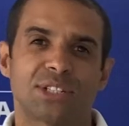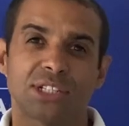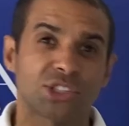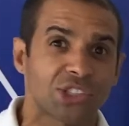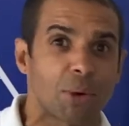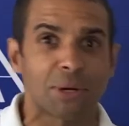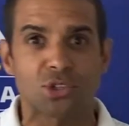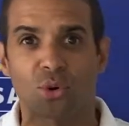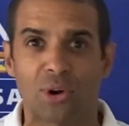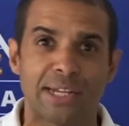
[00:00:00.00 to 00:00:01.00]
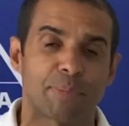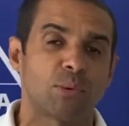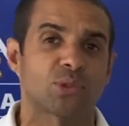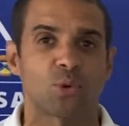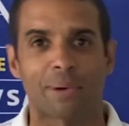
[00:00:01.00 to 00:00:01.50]
And there's so much noise.
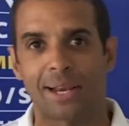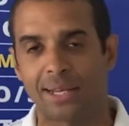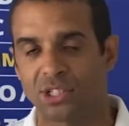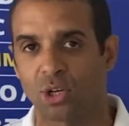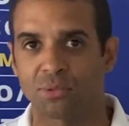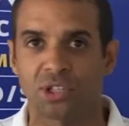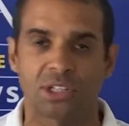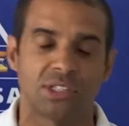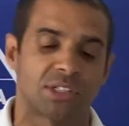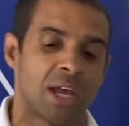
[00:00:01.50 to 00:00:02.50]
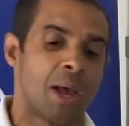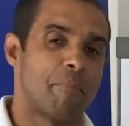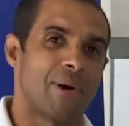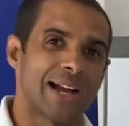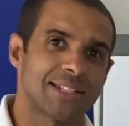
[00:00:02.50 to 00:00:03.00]
People talk about lease options,
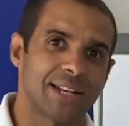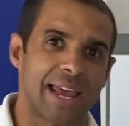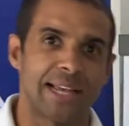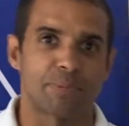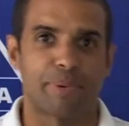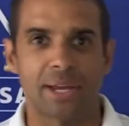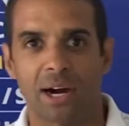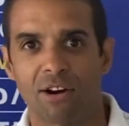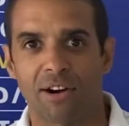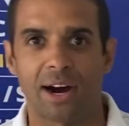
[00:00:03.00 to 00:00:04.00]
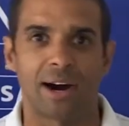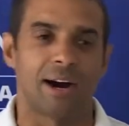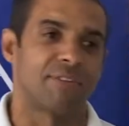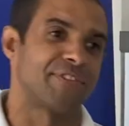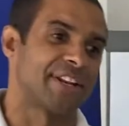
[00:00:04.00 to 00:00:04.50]
buy-to-lets,
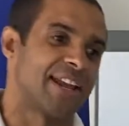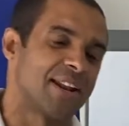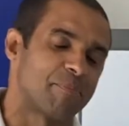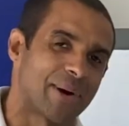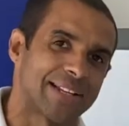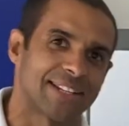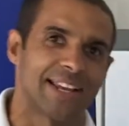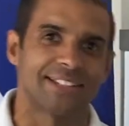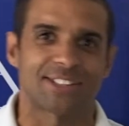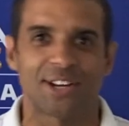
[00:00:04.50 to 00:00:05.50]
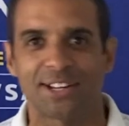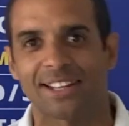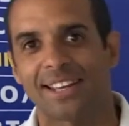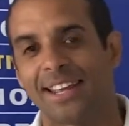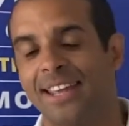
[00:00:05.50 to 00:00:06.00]
BRR, vanilla buy-to-lets,
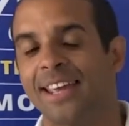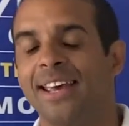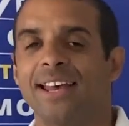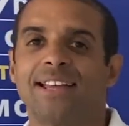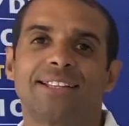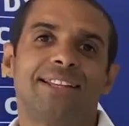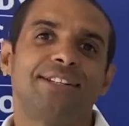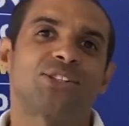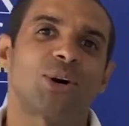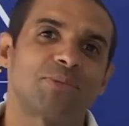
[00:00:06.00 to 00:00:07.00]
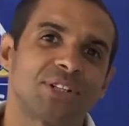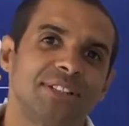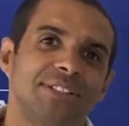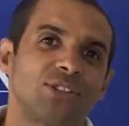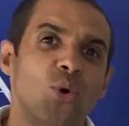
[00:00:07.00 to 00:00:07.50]
turnkey, lease
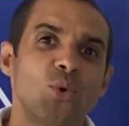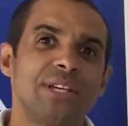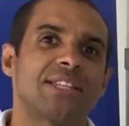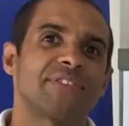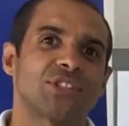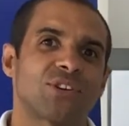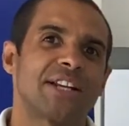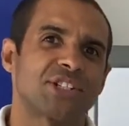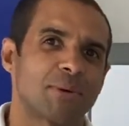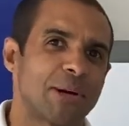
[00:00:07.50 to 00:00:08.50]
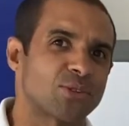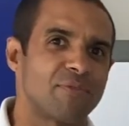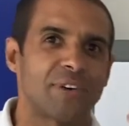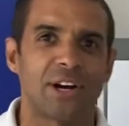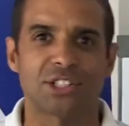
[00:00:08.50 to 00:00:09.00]
options, all these different strategies, commercial
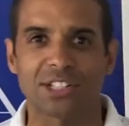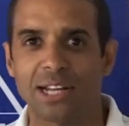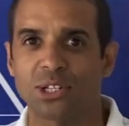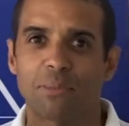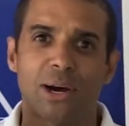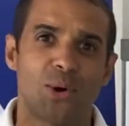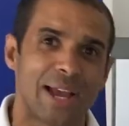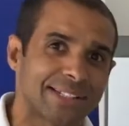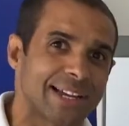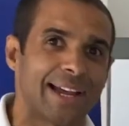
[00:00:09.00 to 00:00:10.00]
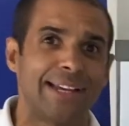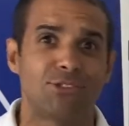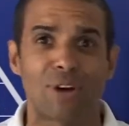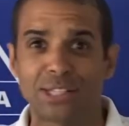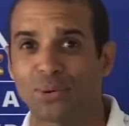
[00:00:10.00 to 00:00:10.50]
conversions, HMO,
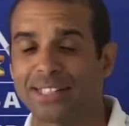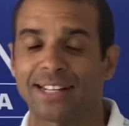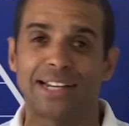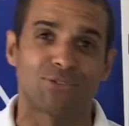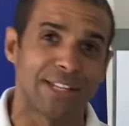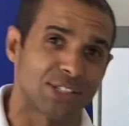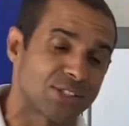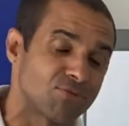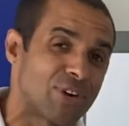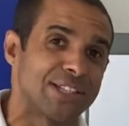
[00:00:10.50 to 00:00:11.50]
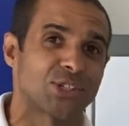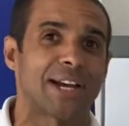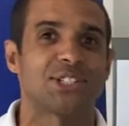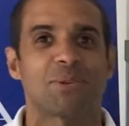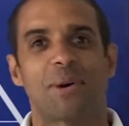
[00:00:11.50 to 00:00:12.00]
SAs, rent to SAs, rent to
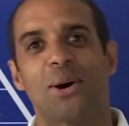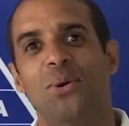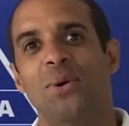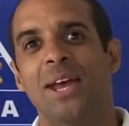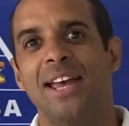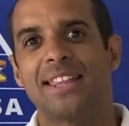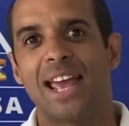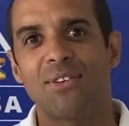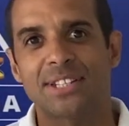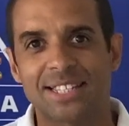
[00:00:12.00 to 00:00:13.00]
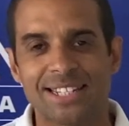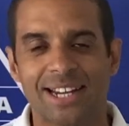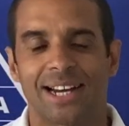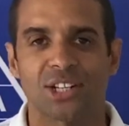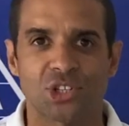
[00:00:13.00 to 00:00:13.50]
HMO. There is a
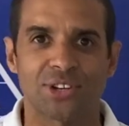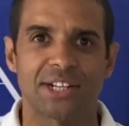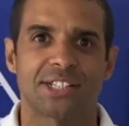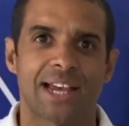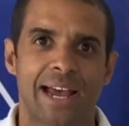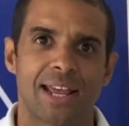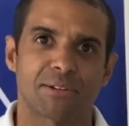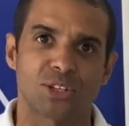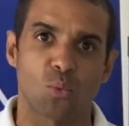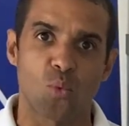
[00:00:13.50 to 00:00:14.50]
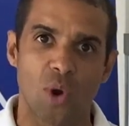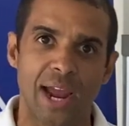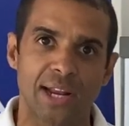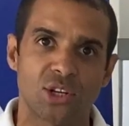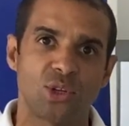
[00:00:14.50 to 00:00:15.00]
ton of strategies out there. So
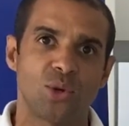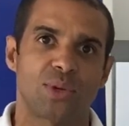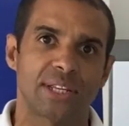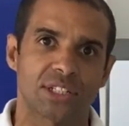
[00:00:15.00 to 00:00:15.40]
where do you get